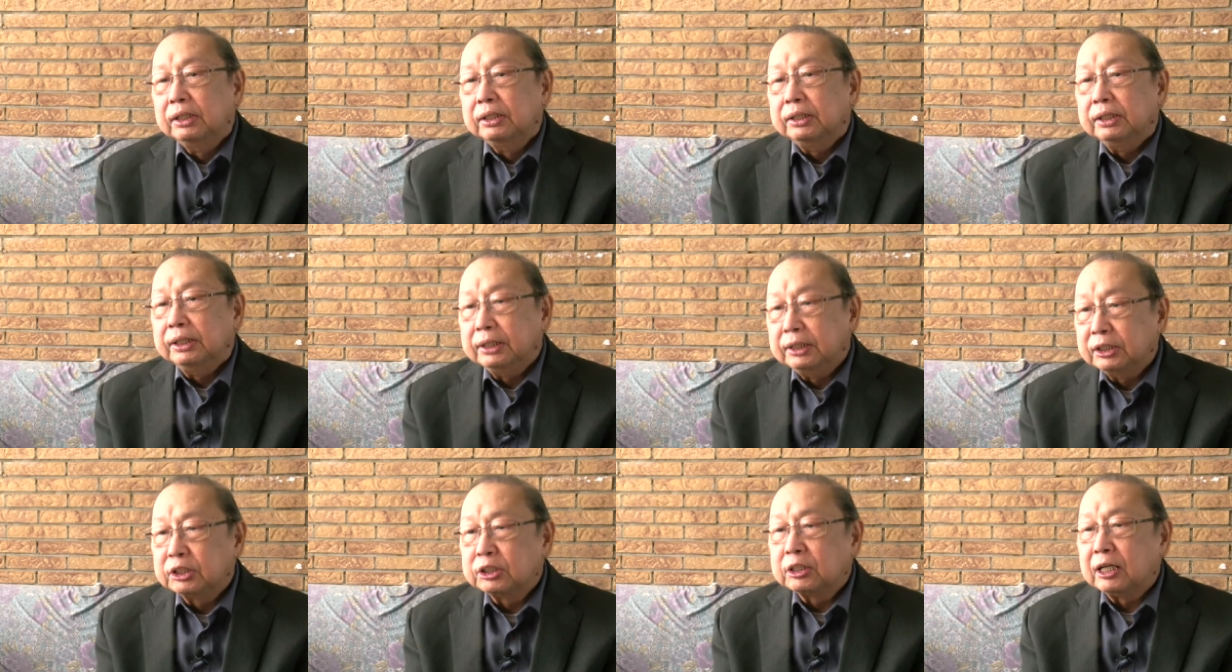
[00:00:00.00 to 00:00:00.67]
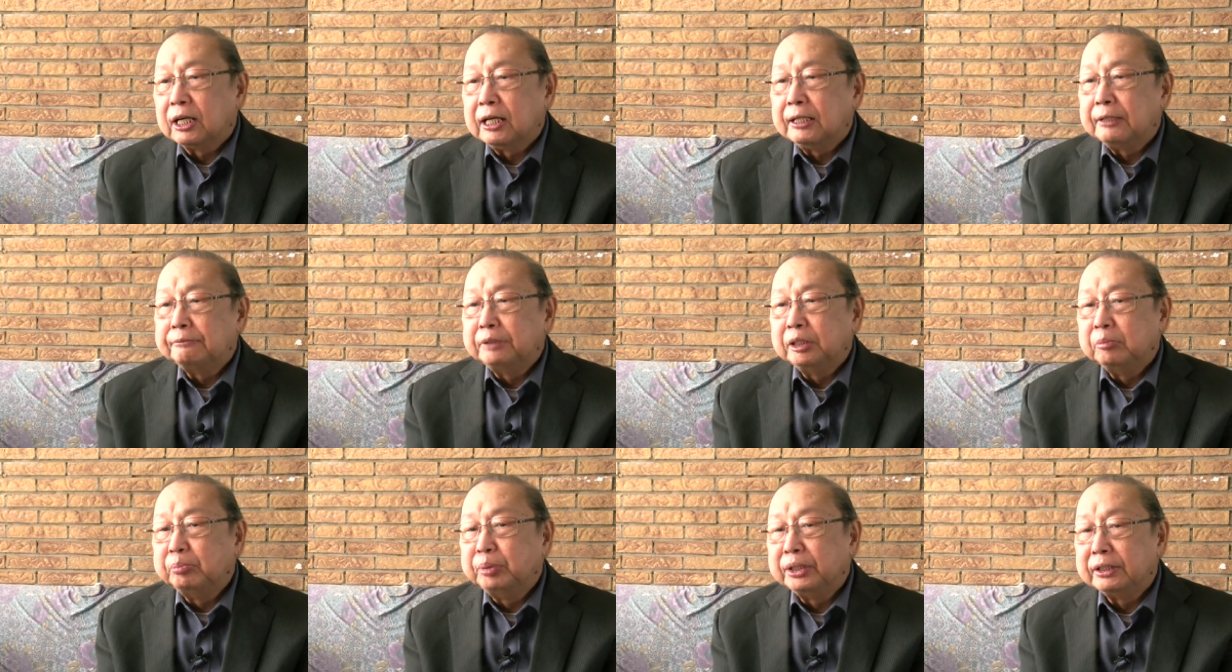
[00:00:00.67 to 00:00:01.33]
He described
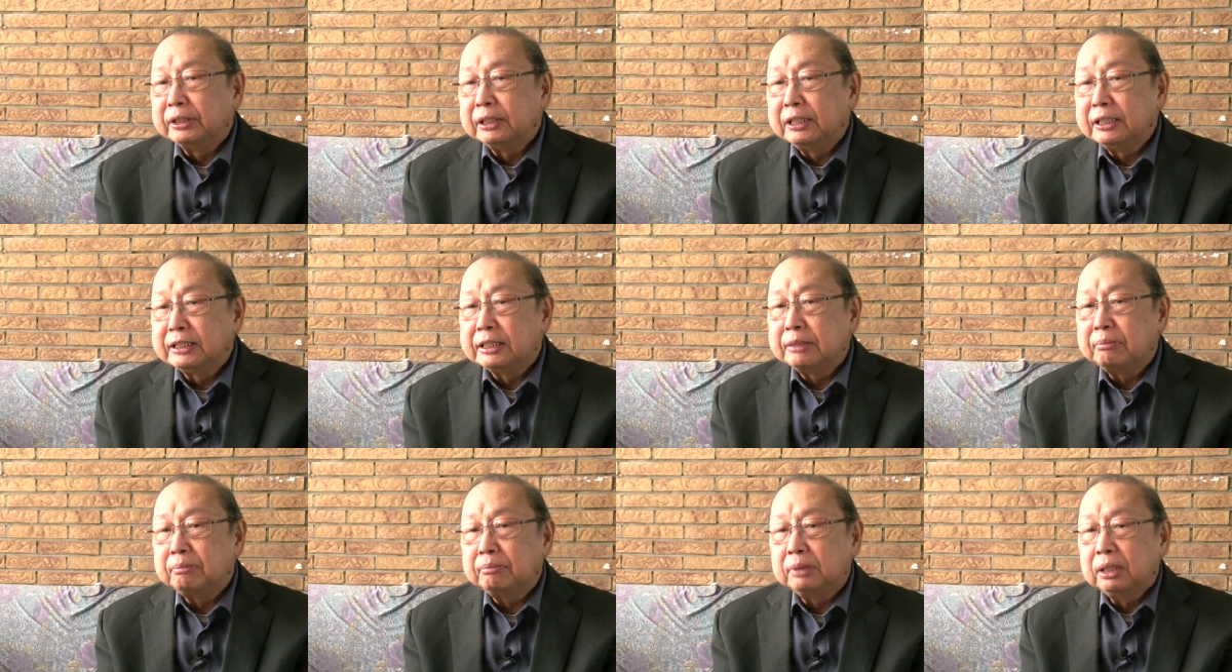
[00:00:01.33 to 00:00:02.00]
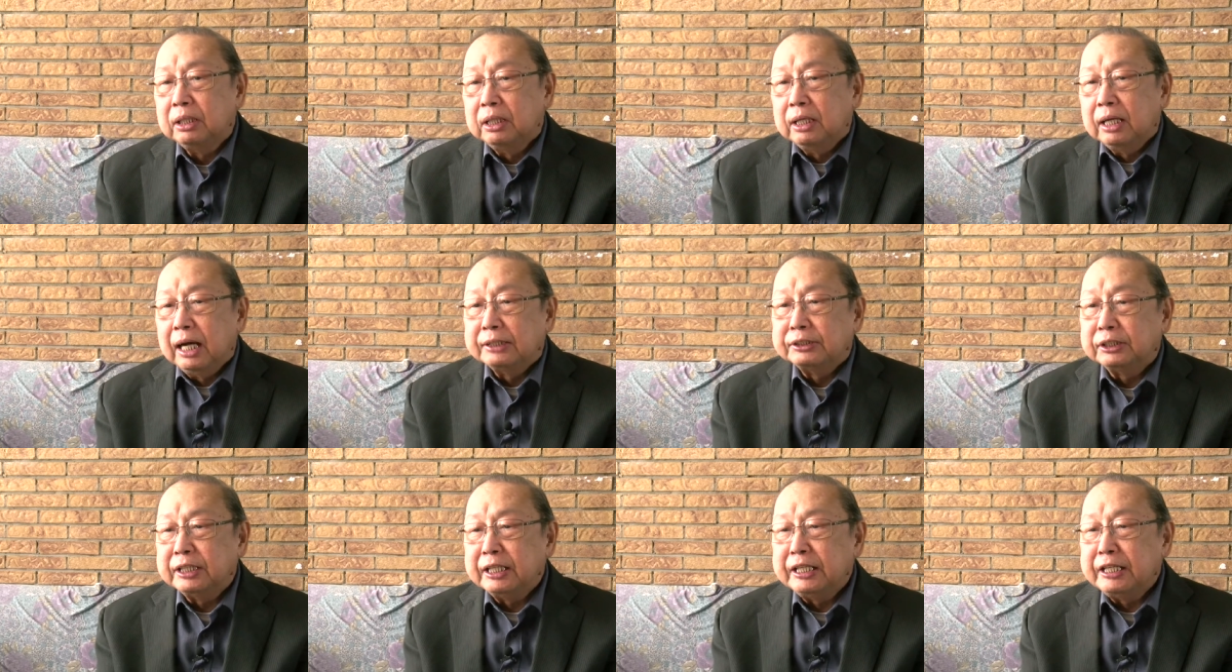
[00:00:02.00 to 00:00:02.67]
imperialism as
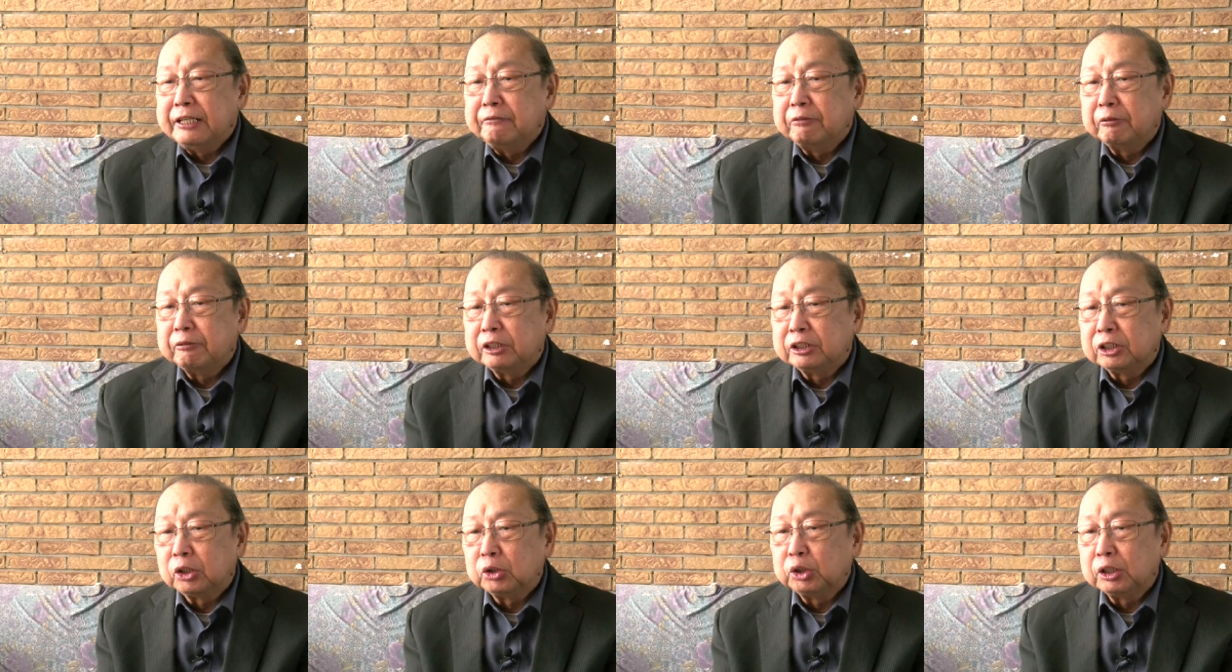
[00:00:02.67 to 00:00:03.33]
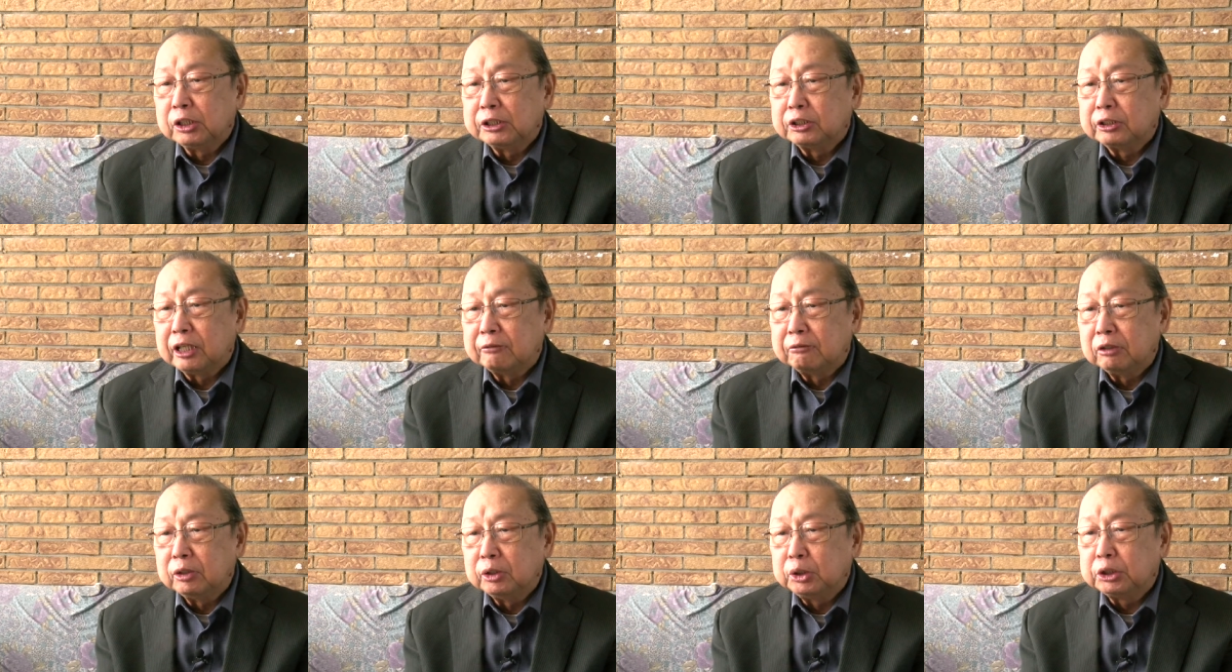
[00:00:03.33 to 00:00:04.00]
the eve of the socialist
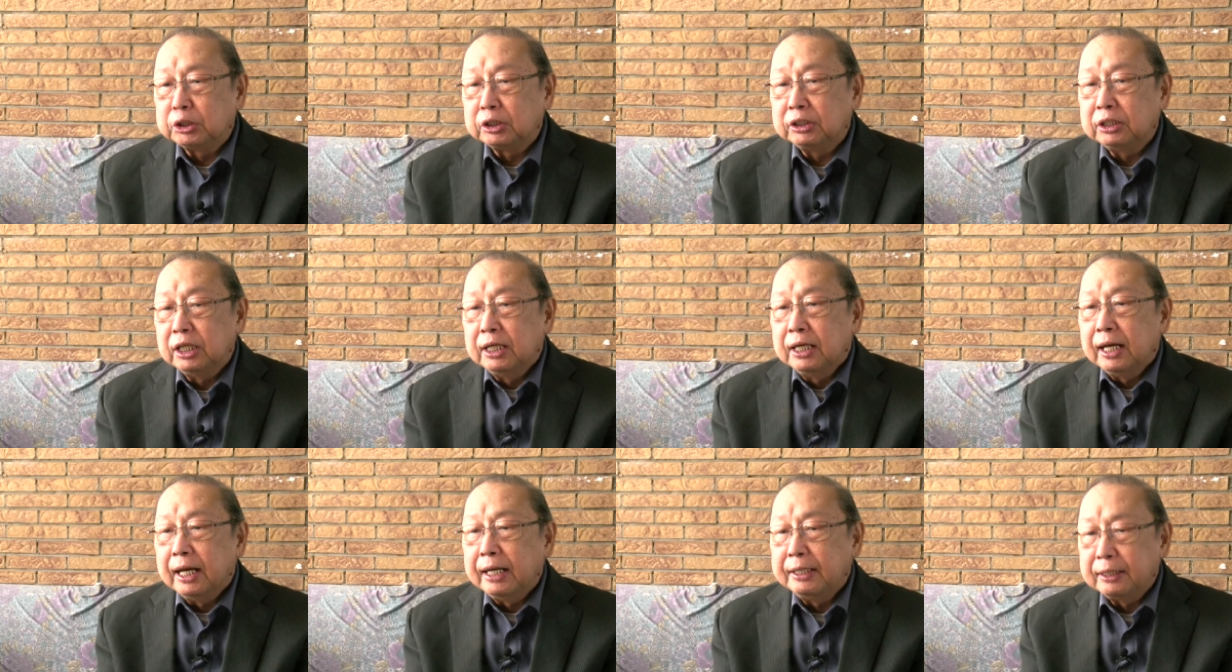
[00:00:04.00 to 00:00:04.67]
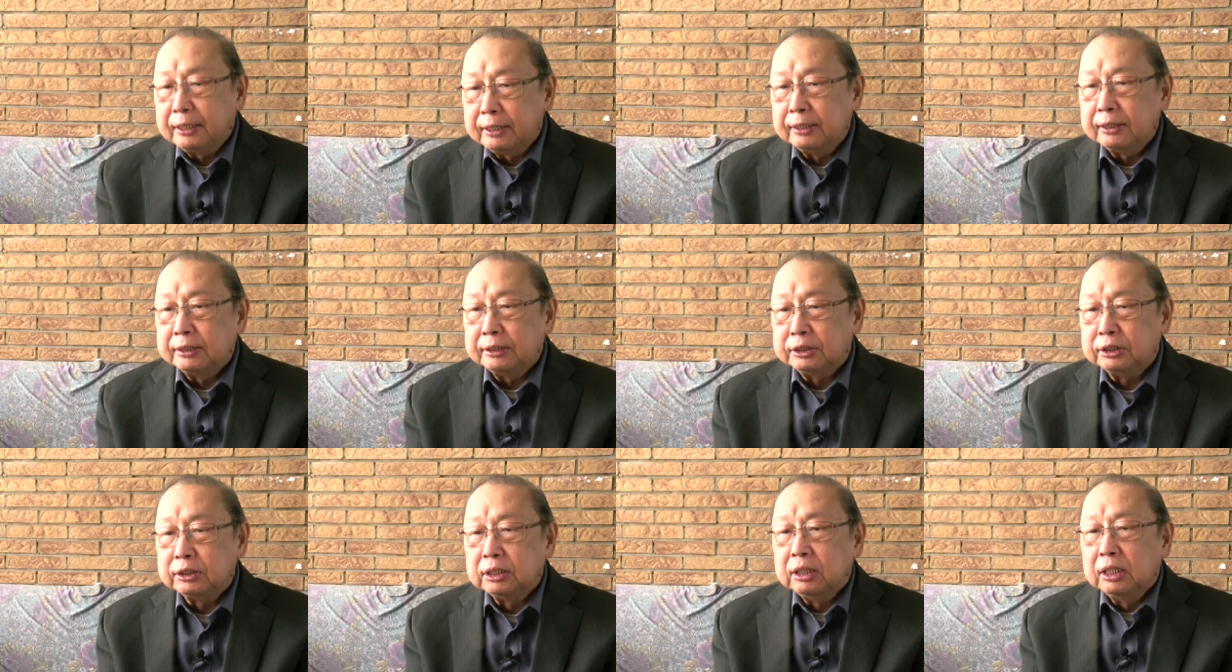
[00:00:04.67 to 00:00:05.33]
revolution and
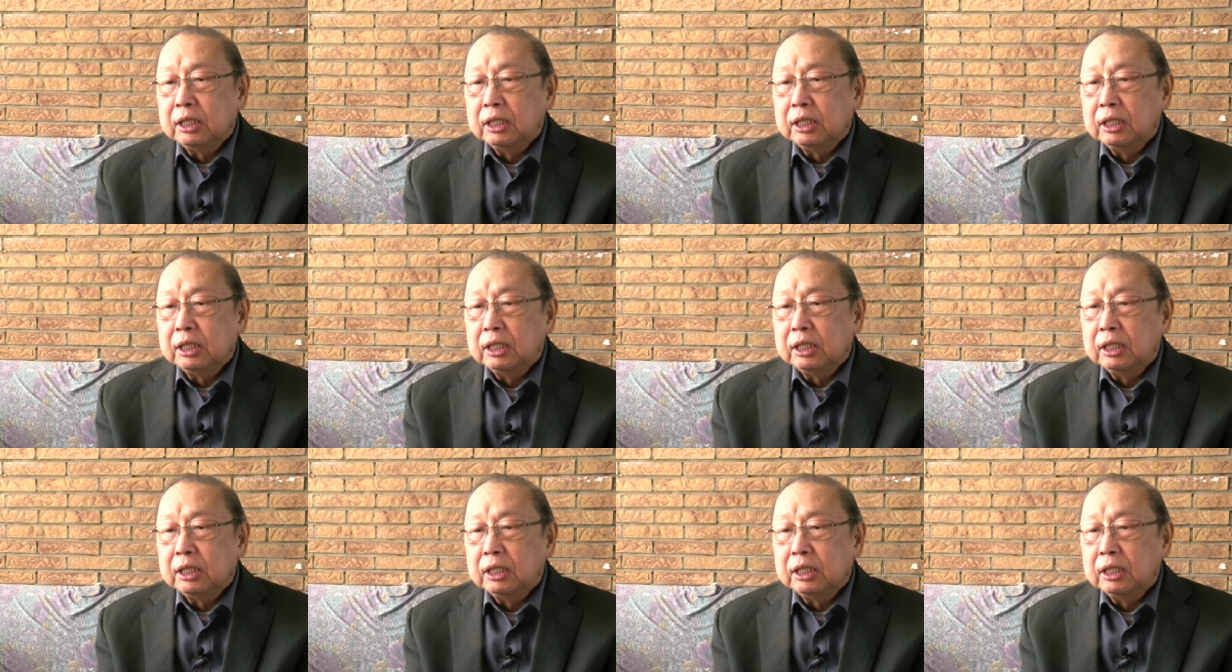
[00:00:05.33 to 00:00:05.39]
urged